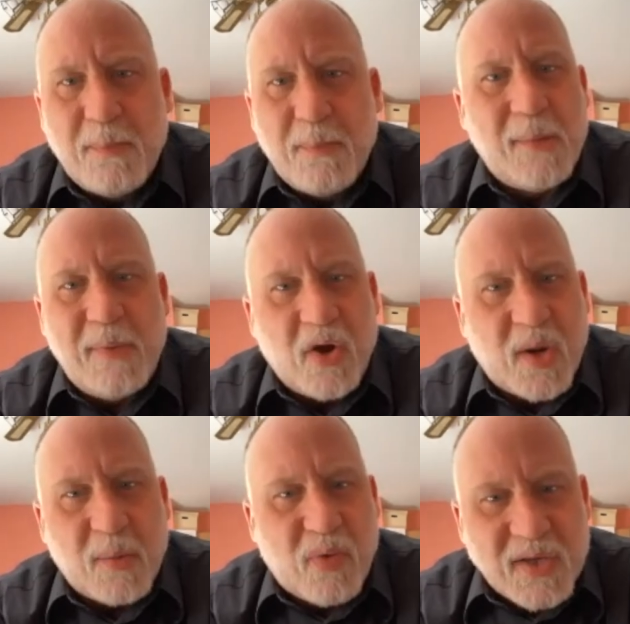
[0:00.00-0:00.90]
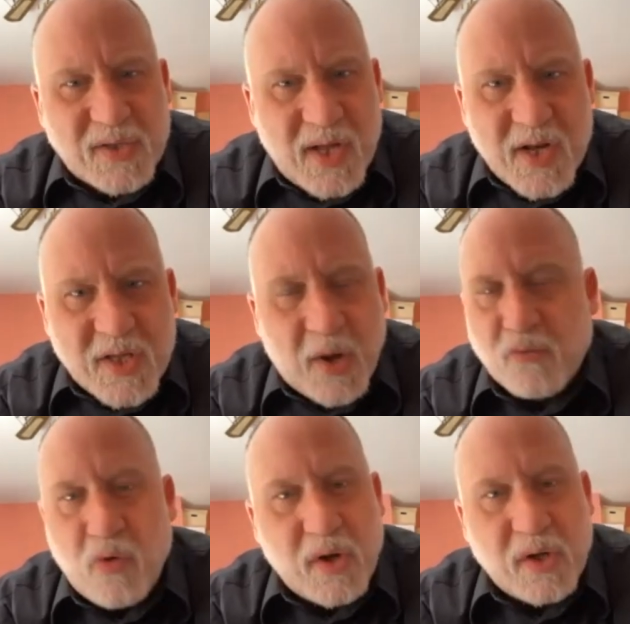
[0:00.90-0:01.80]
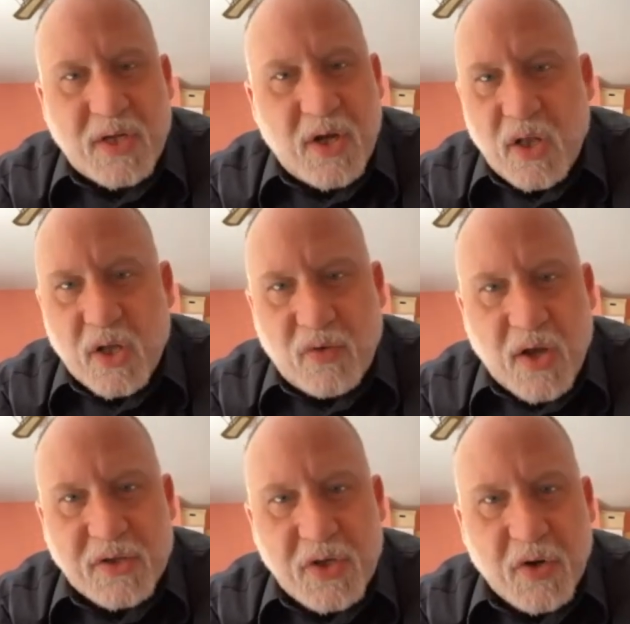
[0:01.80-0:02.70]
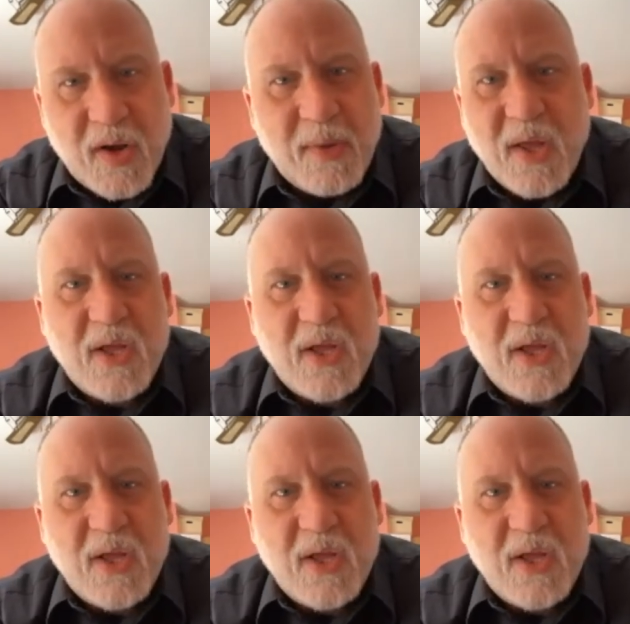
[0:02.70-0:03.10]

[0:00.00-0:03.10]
by American presidents, by royalty all across Europe.